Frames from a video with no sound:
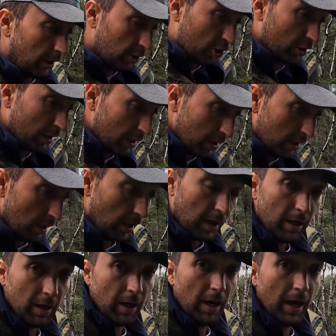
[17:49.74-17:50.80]
actually
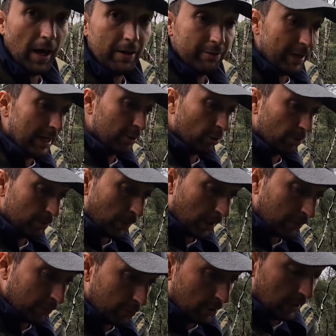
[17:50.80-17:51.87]
I read on
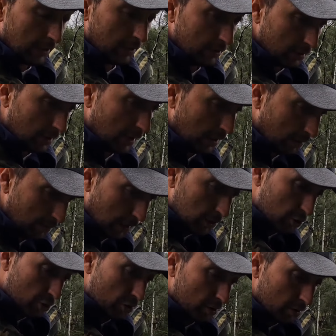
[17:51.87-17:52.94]
Park for Night that they
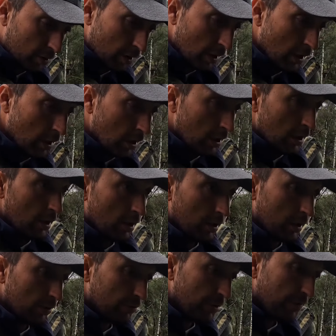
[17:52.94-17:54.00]
mentioned
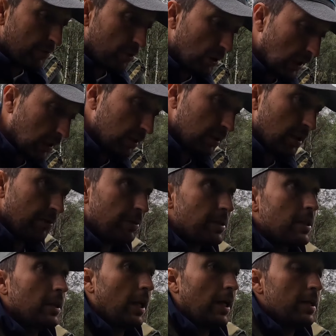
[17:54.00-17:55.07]
in a review that there
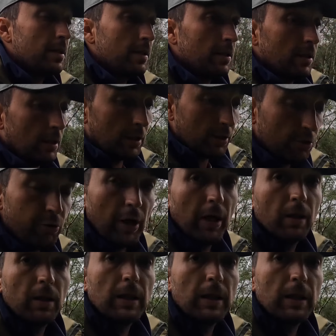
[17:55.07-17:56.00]
is a nice uh, trail